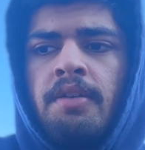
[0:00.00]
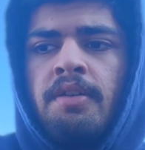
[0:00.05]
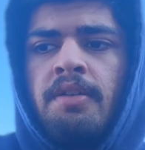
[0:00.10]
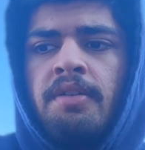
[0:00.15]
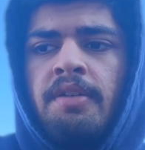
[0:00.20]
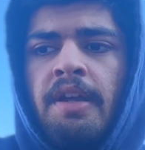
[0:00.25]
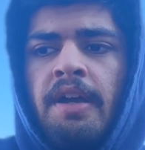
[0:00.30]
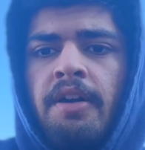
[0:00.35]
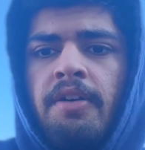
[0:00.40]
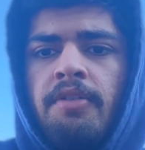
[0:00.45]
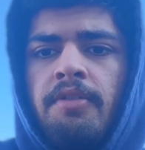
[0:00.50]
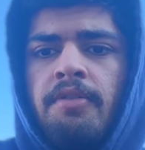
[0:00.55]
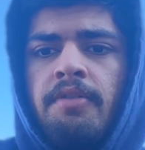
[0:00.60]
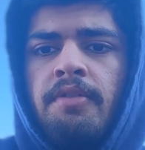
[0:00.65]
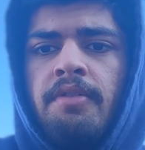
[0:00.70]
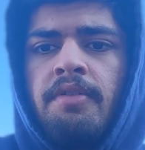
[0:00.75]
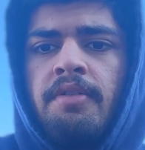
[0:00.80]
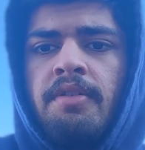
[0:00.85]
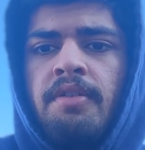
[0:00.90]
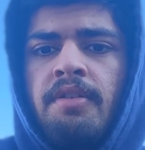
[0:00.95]
Now,
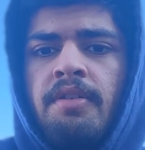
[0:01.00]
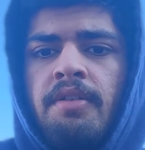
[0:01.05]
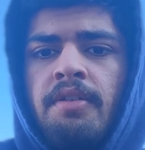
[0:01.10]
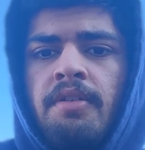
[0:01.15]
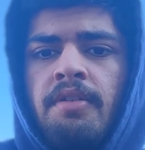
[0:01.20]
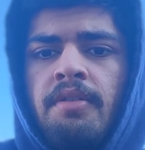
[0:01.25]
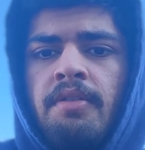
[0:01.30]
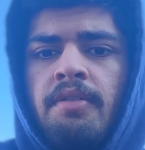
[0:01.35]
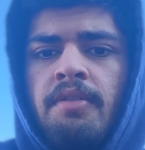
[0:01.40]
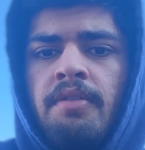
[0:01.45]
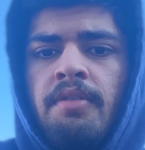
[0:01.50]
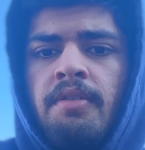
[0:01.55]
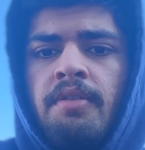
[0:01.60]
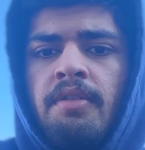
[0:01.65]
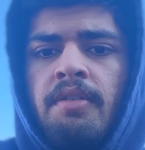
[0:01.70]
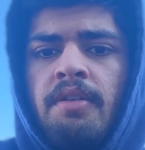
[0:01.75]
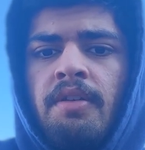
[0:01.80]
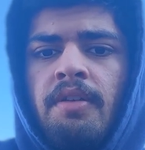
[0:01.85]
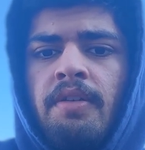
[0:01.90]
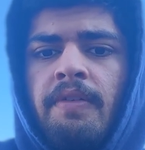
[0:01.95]

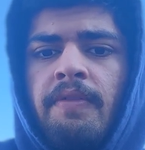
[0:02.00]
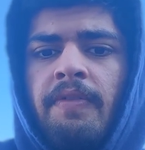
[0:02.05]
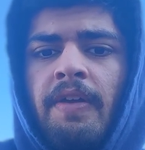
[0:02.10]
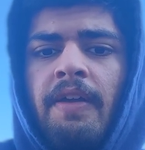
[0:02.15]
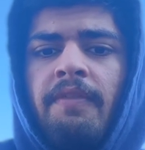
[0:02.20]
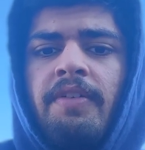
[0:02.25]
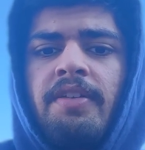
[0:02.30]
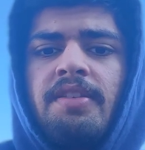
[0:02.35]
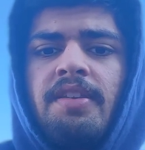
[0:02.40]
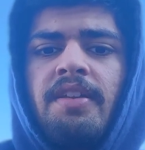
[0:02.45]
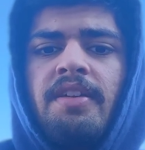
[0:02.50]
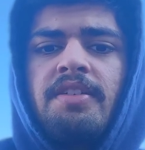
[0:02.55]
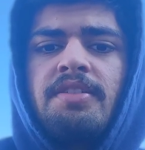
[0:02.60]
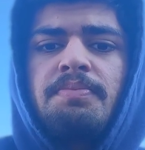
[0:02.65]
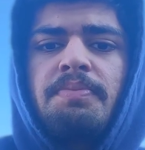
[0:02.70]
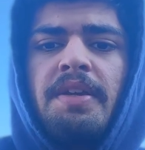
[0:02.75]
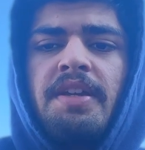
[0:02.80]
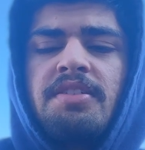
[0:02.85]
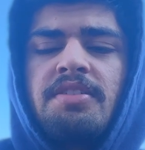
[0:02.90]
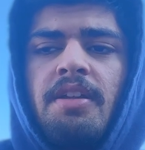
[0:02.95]
if everything is
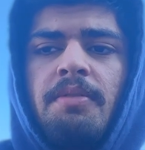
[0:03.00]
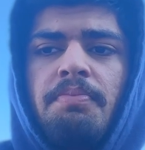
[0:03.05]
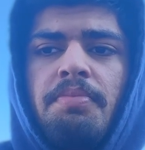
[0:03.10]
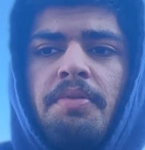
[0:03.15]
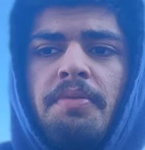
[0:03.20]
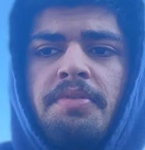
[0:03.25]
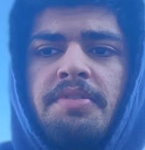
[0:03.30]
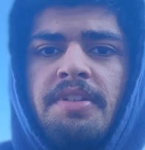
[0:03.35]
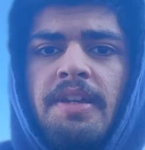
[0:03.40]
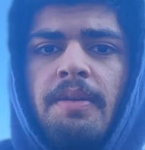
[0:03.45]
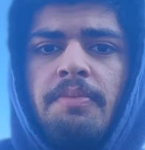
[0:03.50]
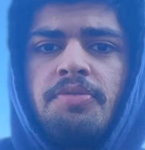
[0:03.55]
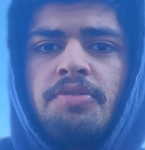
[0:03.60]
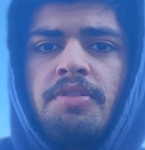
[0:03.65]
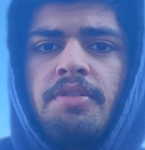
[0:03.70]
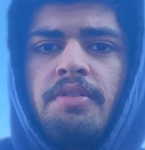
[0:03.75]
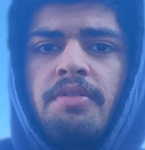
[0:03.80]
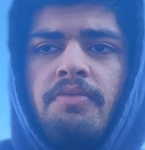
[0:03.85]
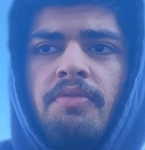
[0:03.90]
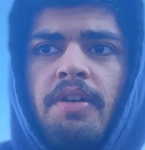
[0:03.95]
based on
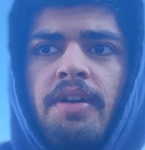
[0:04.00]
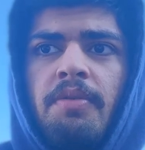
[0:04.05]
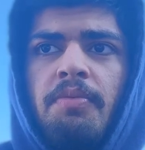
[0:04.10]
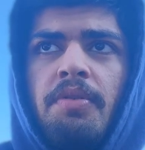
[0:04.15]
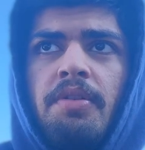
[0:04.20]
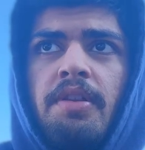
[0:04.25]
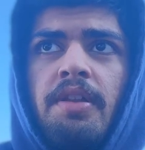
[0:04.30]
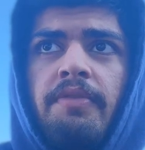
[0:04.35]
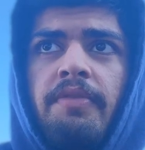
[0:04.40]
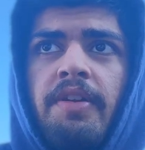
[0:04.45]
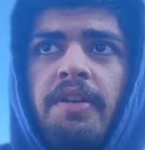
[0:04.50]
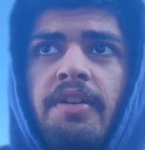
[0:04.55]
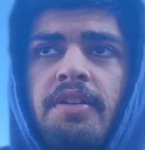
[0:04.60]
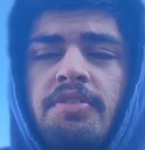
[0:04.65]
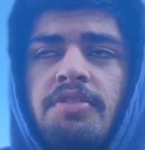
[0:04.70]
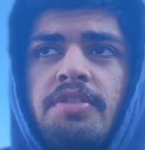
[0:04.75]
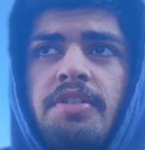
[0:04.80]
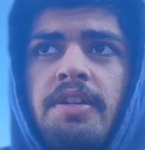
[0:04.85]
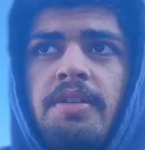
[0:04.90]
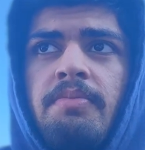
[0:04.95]
perception, right, we're living in a
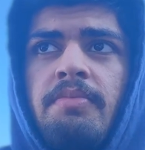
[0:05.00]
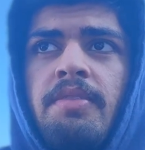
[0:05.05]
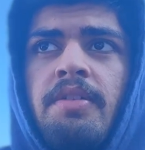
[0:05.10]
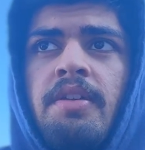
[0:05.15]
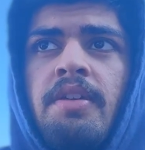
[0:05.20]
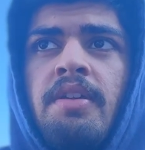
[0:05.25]
dream,